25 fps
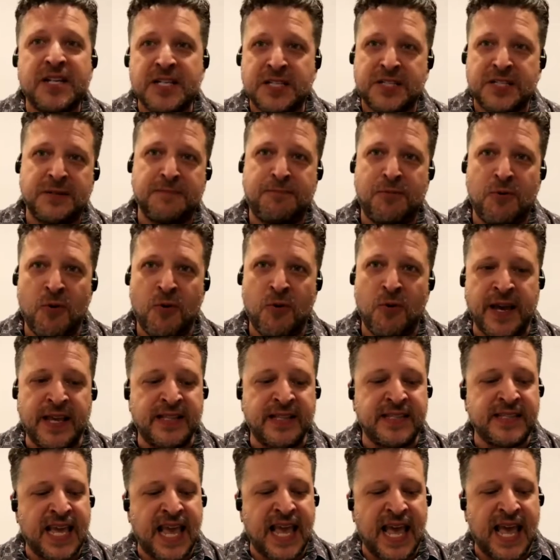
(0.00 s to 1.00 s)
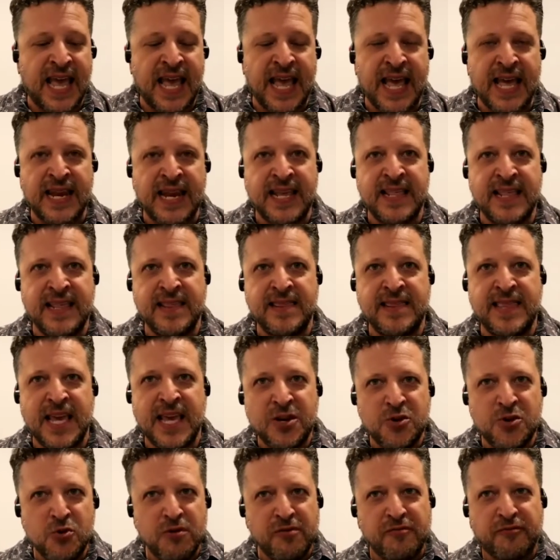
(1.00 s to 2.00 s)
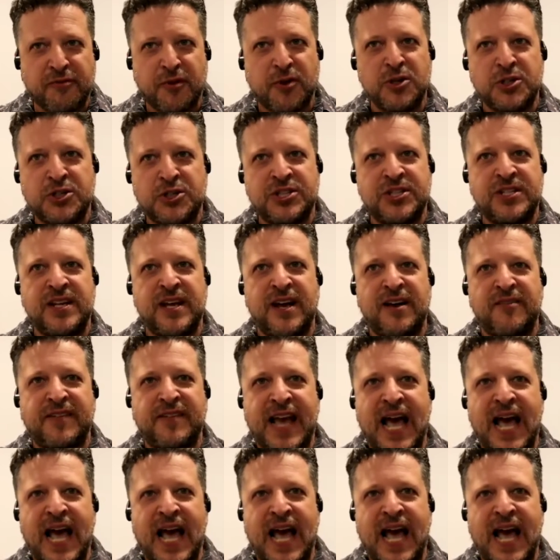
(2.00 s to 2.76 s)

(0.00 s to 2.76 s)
disappoint. And they do a version of